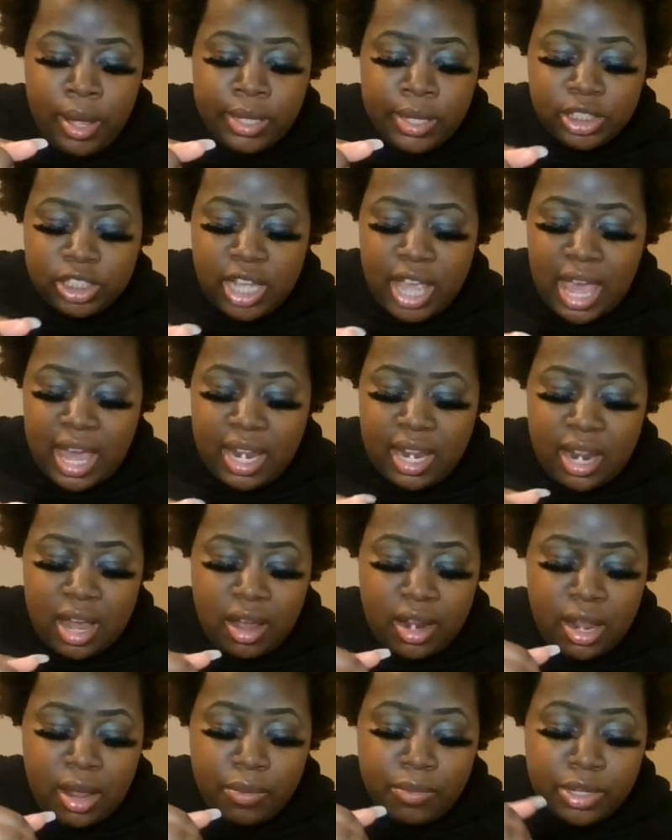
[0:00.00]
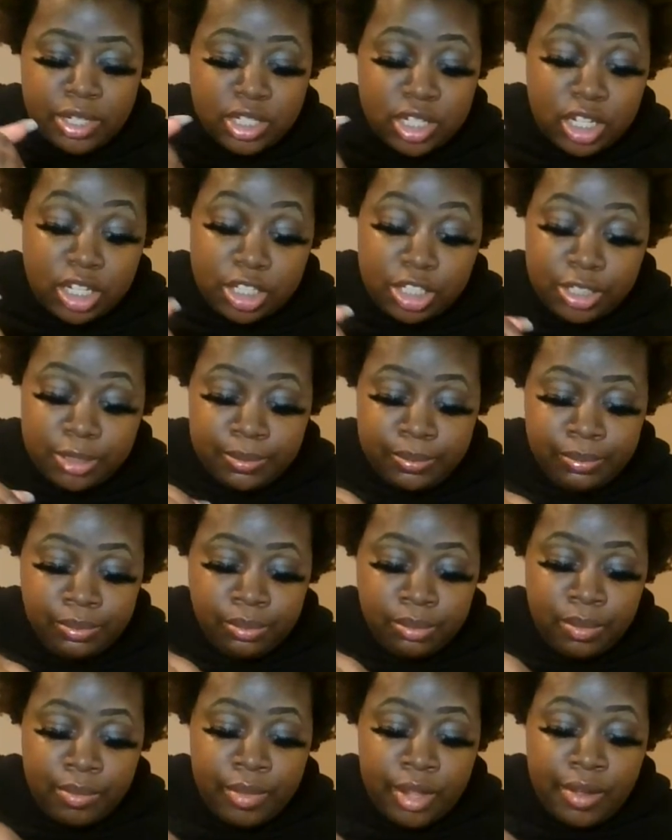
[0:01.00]
She had did all that research
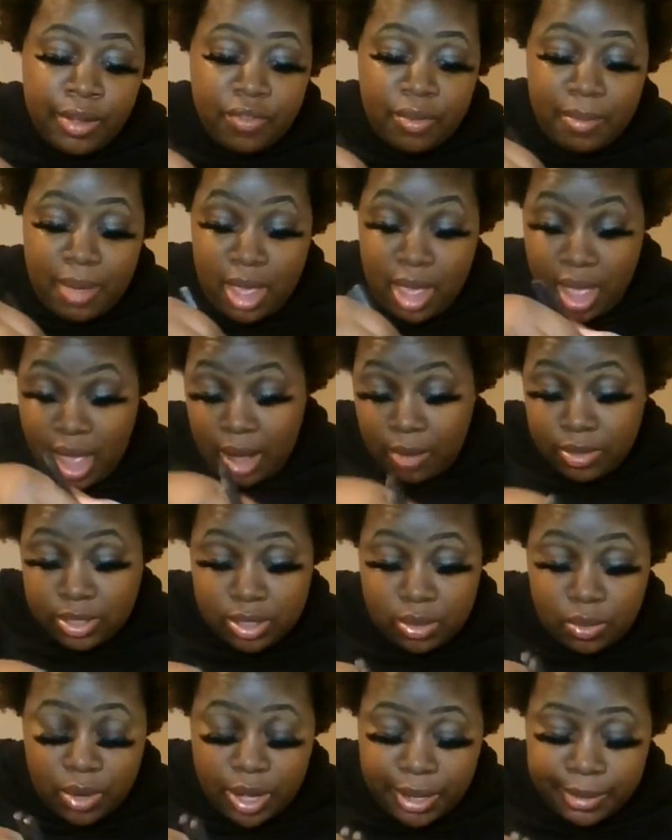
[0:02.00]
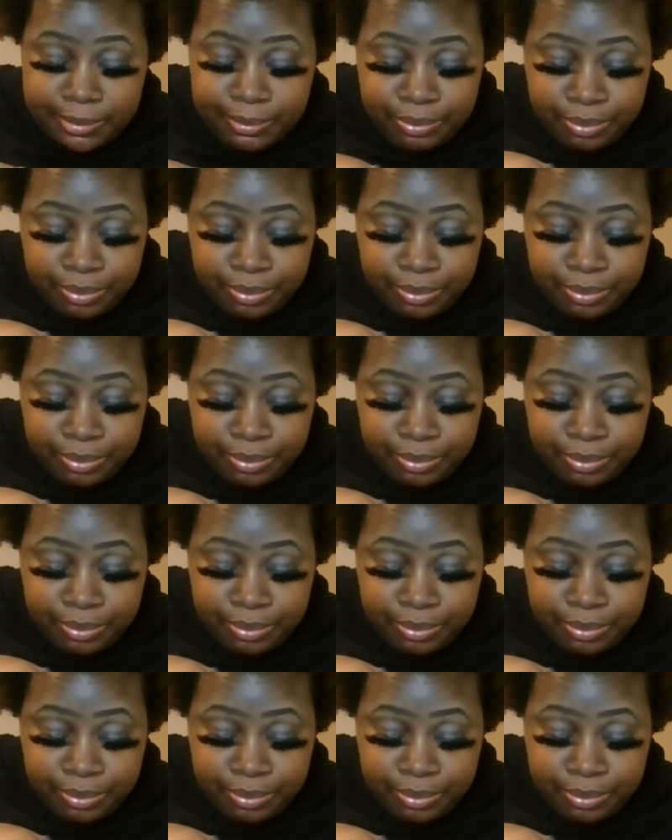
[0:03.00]
from 8 hours away